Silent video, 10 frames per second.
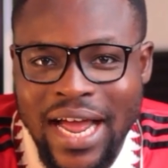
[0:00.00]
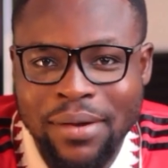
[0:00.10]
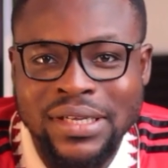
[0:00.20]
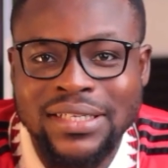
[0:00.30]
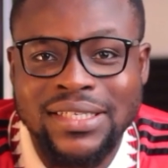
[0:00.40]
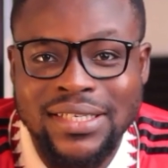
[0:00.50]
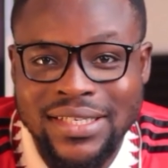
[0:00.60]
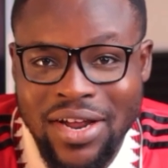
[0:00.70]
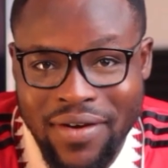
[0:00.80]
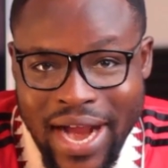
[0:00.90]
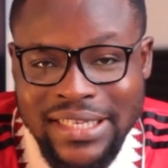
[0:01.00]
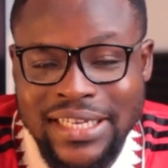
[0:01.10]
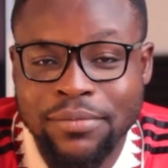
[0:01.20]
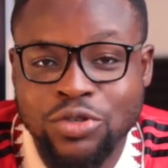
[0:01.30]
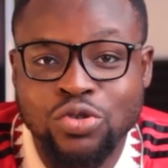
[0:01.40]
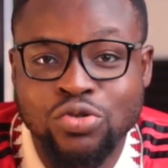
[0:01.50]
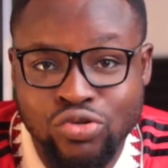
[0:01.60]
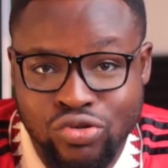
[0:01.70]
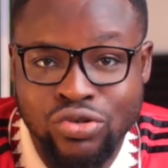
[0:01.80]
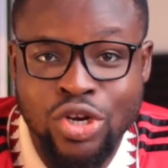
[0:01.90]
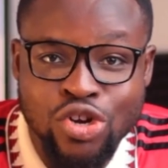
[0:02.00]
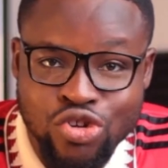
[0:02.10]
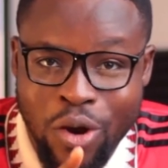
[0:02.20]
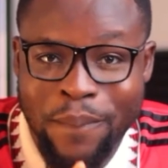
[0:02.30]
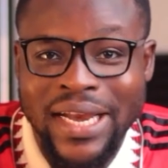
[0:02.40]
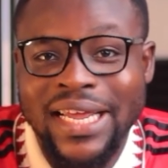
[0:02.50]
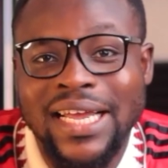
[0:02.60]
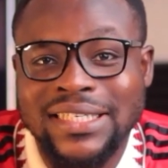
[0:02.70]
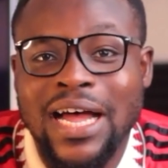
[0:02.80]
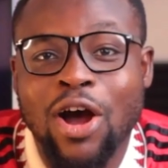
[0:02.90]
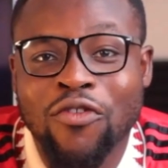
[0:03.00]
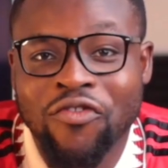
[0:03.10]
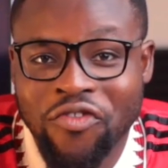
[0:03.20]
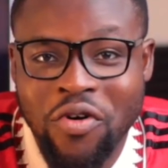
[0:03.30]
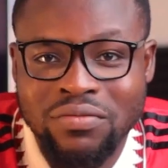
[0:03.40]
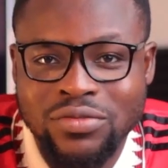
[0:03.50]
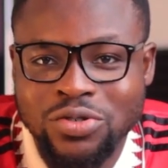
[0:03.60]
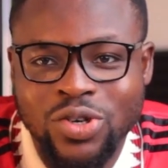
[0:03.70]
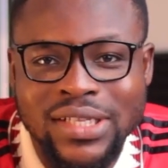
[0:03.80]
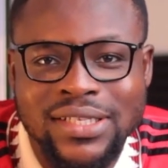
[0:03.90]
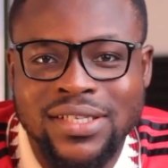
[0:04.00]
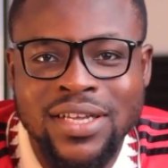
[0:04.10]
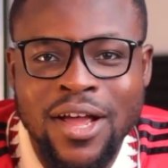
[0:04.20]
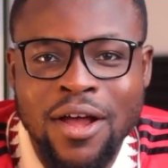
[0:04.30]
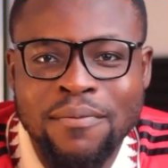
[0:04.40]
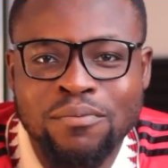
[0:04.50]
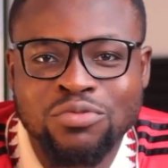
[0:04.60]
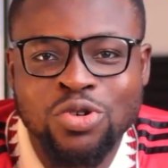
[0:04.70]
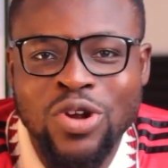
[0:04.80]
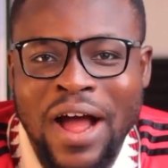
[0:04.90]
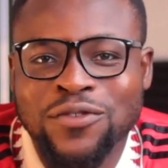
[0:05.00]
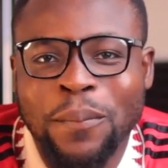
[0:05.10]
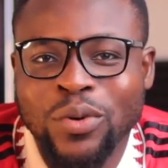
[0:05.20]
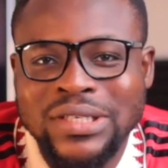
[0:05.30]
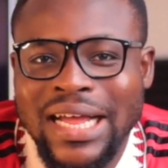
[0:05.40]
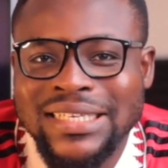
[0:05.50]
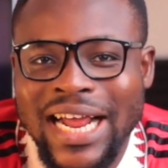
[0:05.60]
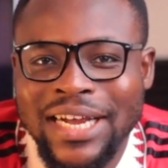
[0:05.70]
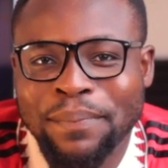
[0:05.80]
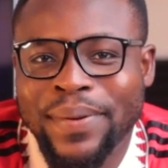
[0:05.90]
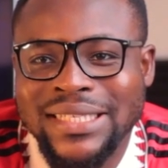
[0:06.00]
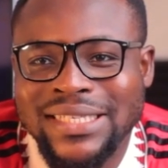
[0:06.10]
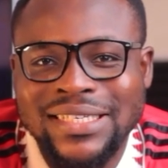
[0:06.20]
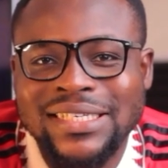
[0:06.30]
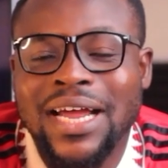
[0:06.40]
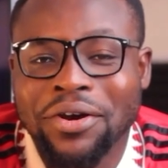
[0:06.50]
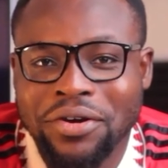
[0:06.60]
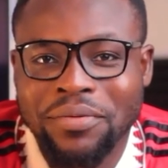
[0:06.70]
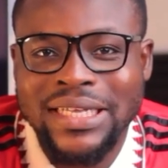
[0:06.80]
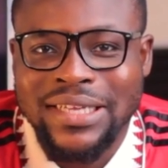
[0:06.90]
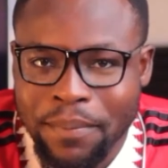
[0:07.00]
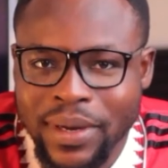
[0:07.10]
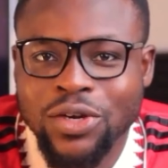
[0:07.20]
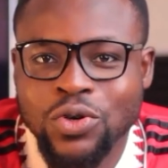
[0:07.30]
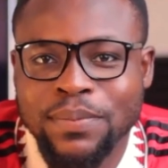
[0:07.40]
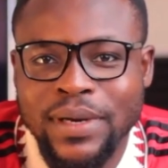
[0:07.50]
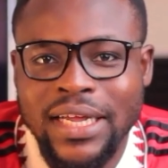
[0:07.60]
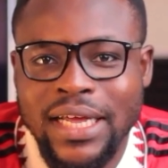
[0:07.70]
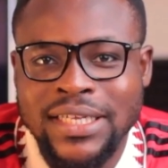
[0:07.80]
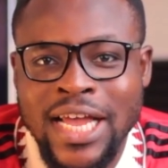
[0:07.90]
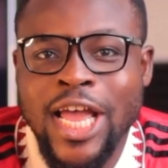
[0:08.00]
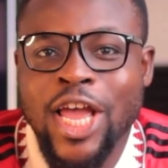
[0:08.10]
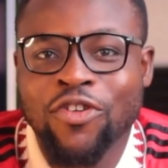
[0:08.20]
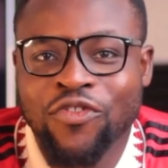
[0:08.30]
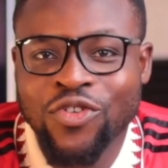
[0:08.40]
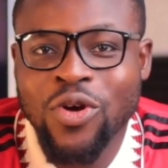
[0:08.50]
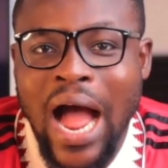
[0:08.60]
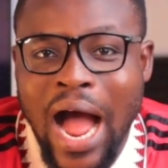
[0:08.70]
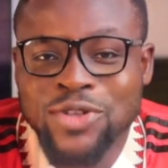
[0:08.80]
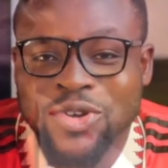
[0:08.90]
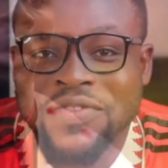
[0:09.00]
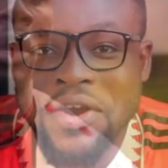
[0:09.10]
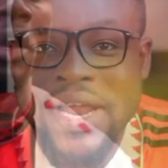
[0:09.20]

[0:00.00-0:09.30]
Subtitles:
I mean, this is the right time to use your players that on form. You have to put aside petty disagreements and play those players. If you are out of the